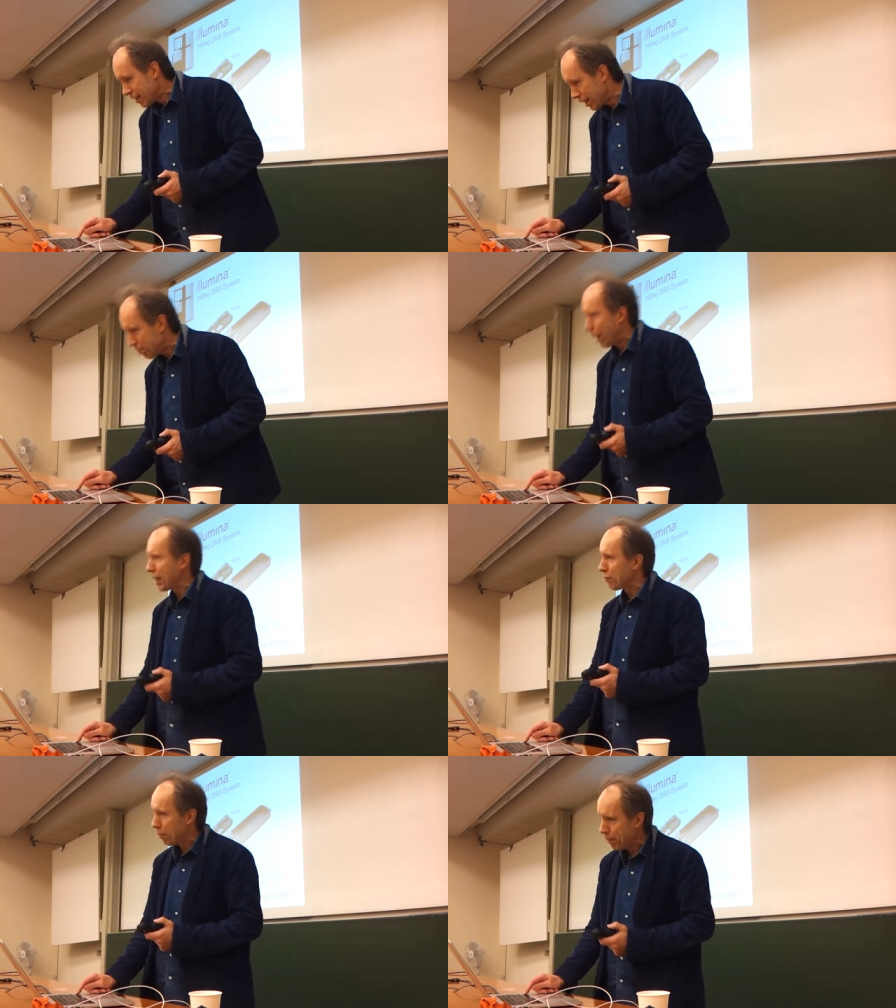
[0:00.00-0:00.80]
that
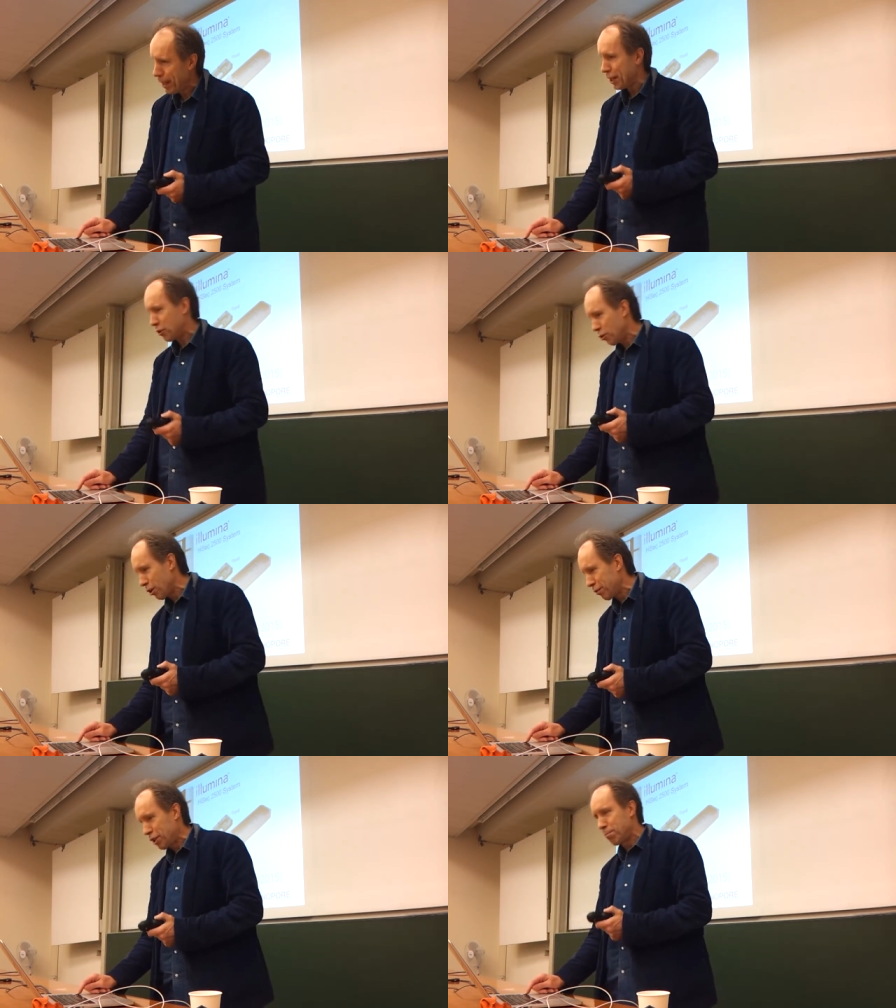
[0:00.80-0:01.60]
bioinformatics or
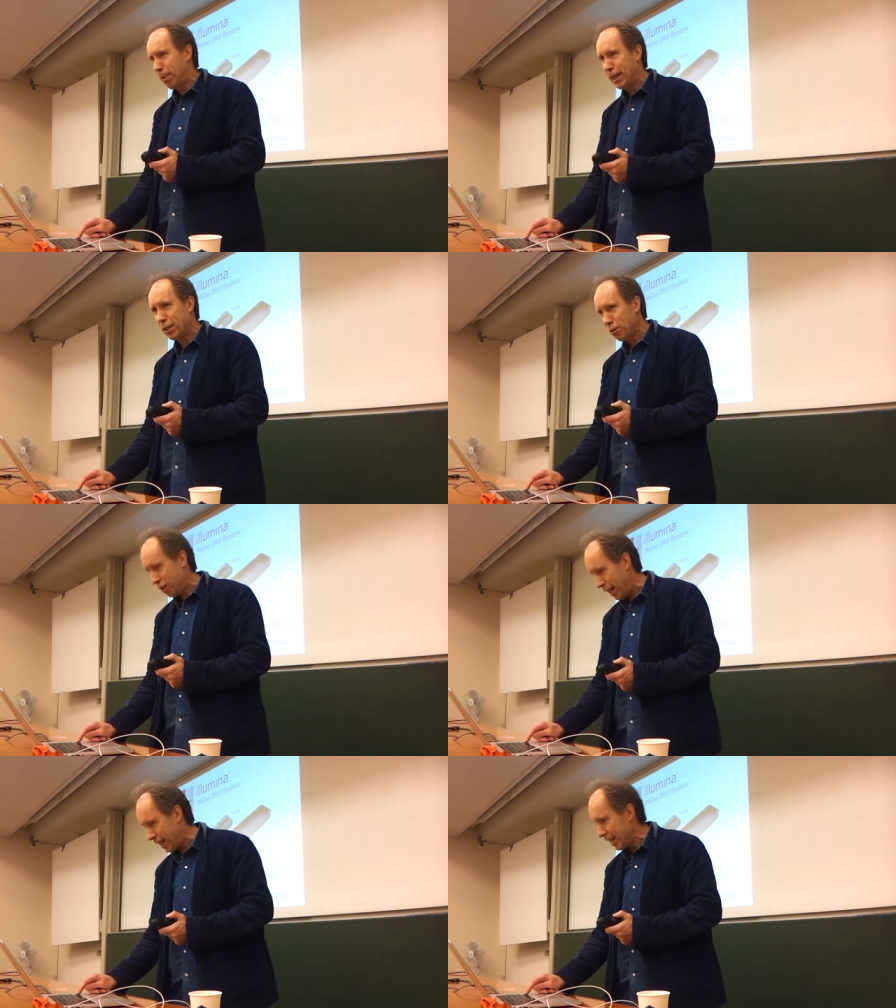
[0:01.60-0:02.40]
all of this
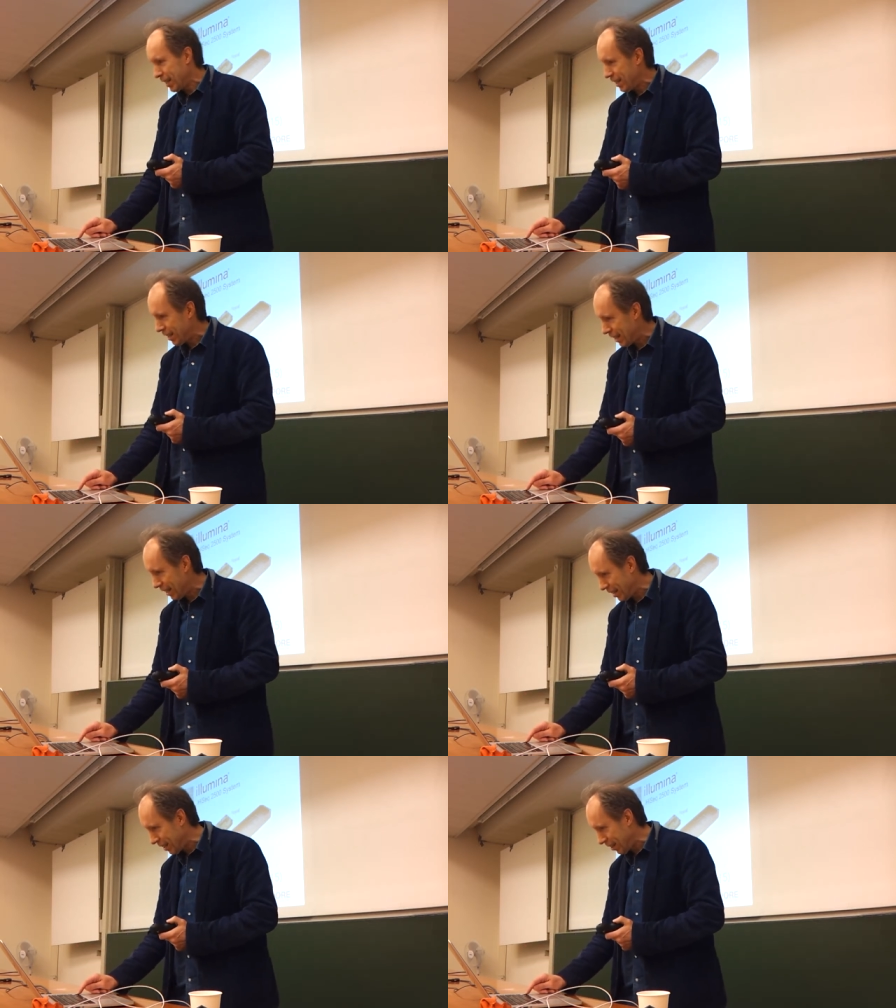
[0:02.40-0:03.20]
biotech and, and, and,
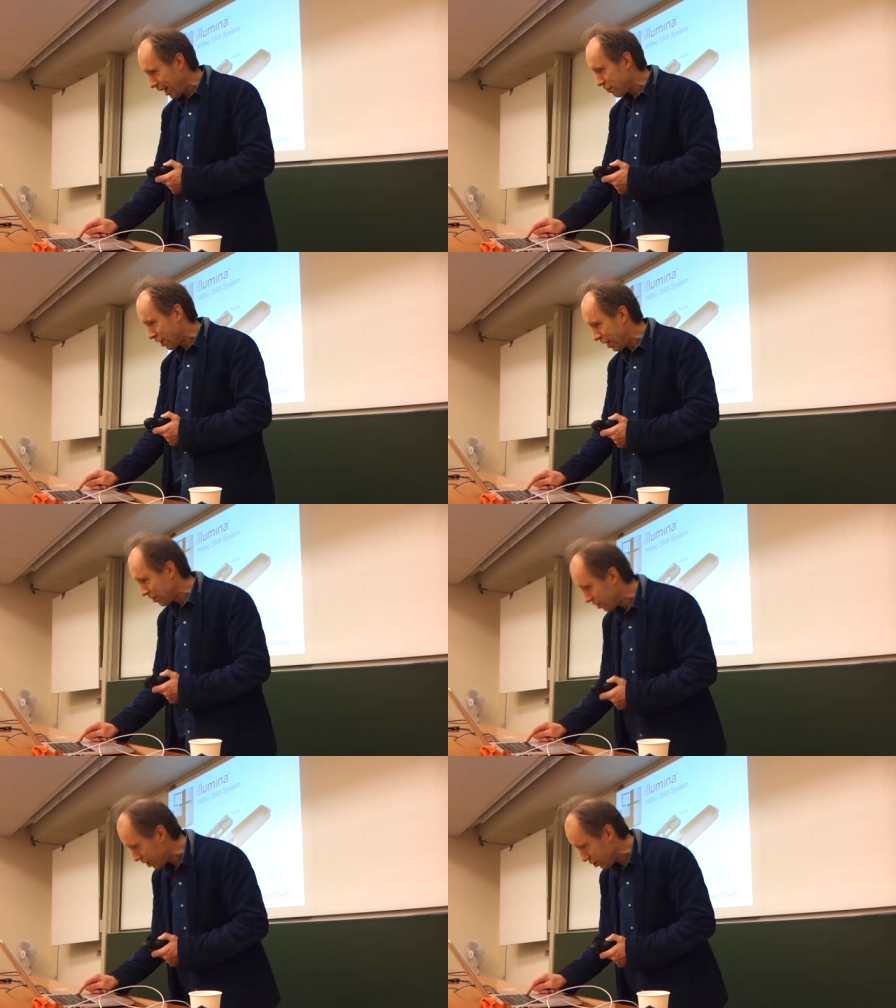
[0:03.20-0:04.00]
and life sciences